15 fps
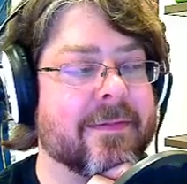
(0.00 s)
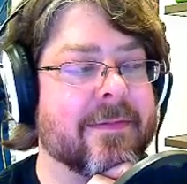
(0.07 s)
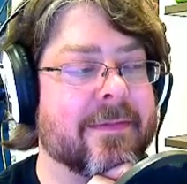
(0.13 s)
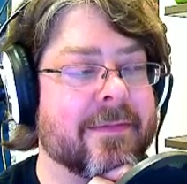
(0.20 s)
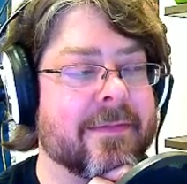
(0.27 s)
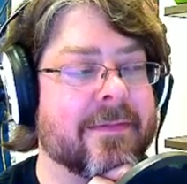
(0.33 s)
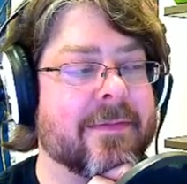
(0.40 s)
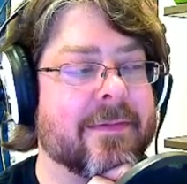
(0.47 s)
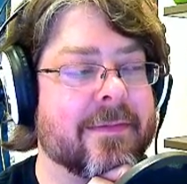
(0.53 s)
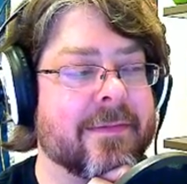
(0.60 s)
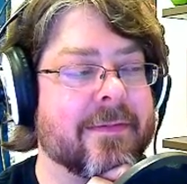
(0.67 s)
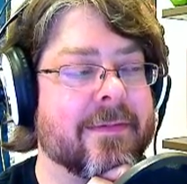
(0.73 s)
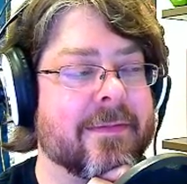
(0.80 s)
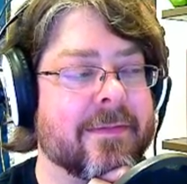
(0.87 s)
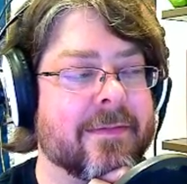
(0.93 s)

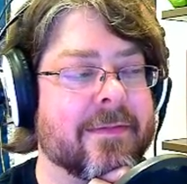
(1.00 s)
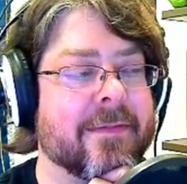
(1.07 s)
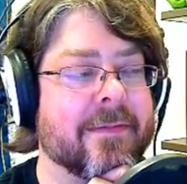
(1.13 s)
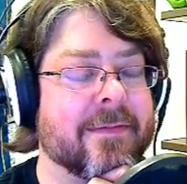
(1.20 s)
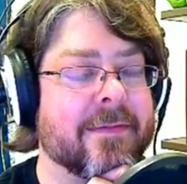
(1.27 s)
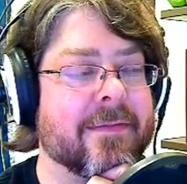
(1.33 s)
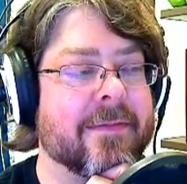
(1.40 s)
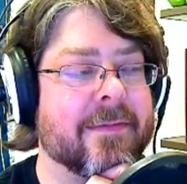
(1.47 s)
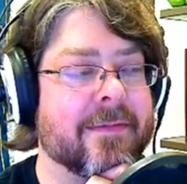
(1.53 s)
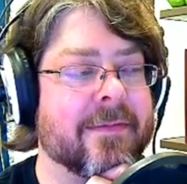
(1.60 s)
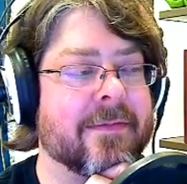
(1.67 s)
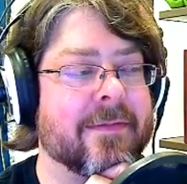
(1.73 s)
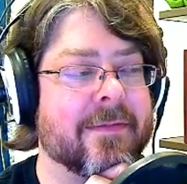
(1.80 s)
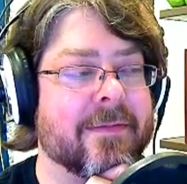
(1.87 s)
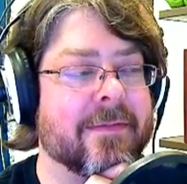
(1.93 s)

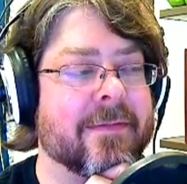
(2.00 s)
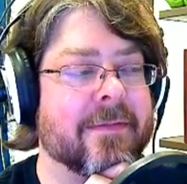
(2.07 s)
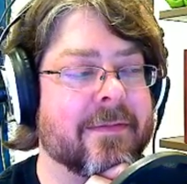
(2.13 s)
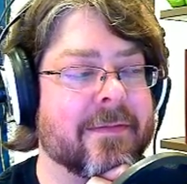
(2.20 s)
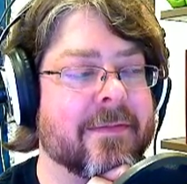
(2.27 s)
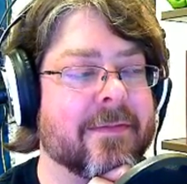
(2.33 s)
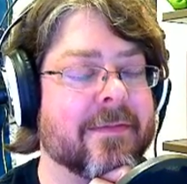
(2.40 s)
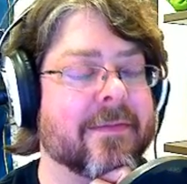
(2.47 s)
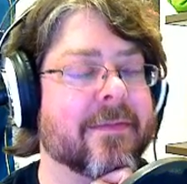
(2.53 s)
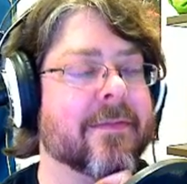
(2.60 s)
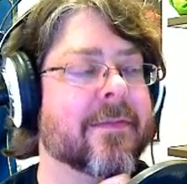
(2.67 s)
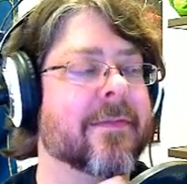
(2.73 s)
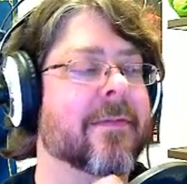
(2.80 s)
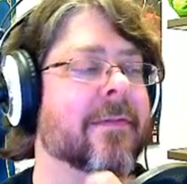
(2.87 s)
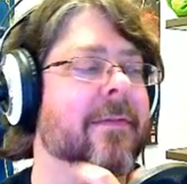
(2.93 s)

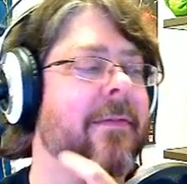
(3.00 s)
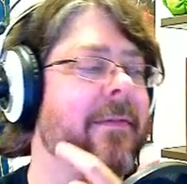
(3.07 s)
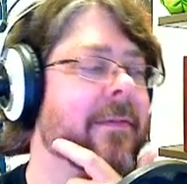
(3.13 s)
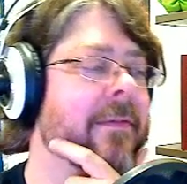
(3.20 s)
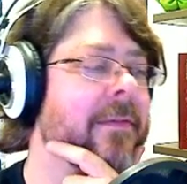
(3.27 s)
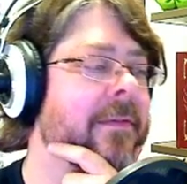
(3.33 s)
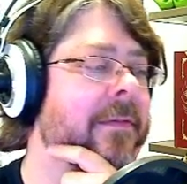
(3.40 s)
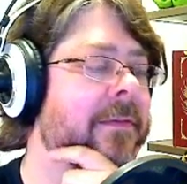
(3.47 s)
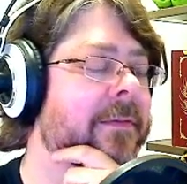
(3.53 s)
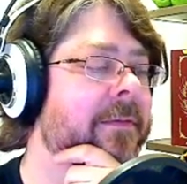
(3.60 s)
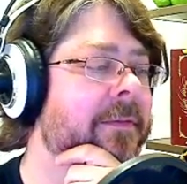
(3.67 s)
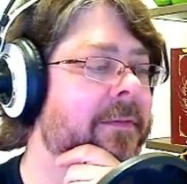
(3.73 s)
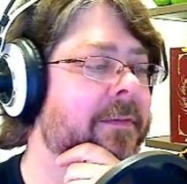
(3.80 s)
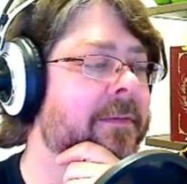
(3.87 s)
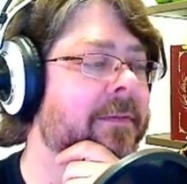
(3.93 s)

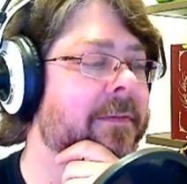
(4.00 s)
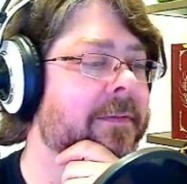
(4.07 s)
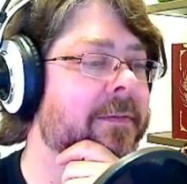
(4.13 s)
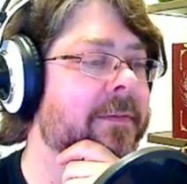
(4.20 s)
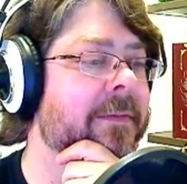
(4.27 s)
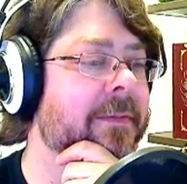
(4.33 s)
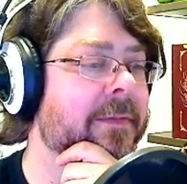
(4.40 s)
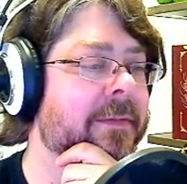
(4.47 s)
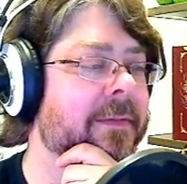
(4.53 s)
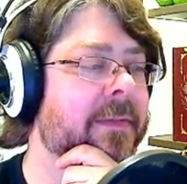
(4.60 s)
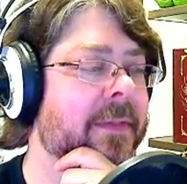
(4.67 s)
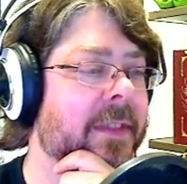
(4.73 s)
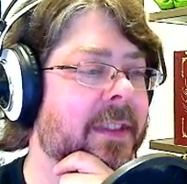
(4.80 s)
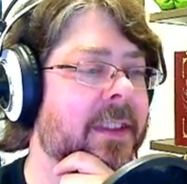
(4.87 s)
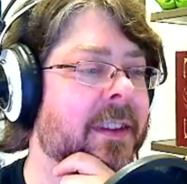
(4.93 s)

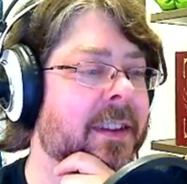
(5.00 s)
No words are spoken by the person on screen.